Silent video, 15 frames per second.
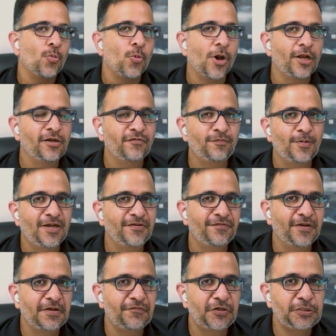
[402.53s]
One of my
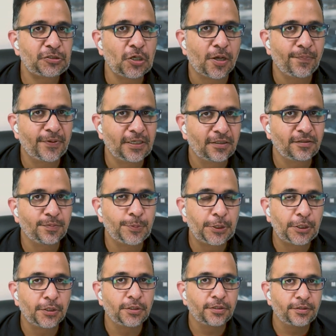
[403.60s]
favorite topics
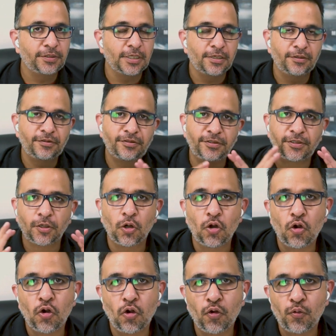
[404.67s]
because there is
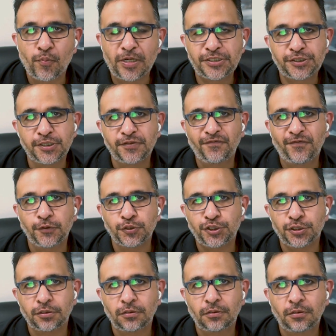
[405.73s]
so much
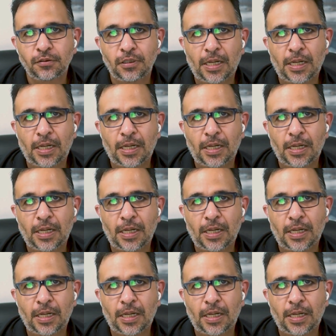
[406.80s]
confusion